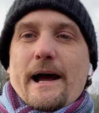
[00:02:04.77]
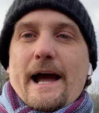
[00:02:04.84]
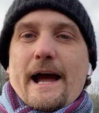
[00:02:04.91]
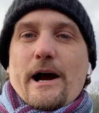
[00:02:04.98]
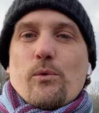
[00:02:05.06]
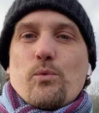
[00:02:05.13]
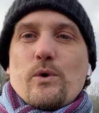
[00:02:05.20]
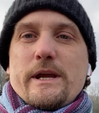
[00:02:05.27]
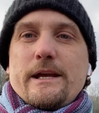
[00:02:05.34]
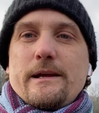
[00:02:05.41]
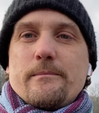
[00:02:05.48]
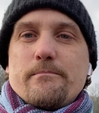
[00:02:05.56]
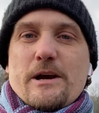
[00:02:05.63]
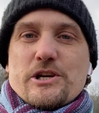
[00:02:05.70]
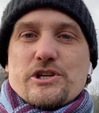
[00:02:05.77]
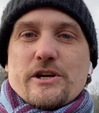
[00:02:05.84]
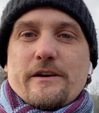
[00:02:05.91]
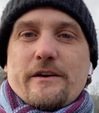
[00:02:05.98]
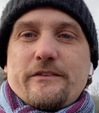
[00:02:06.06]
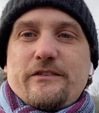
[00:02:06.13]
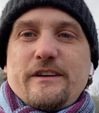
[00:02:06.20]
how we
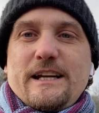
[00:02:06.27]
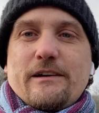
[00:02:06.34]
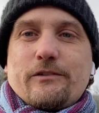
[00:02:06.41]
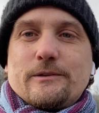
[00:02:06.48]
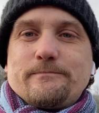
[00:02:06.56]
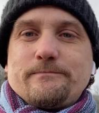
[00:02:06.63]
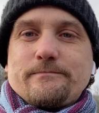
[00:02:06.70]
measure sea level.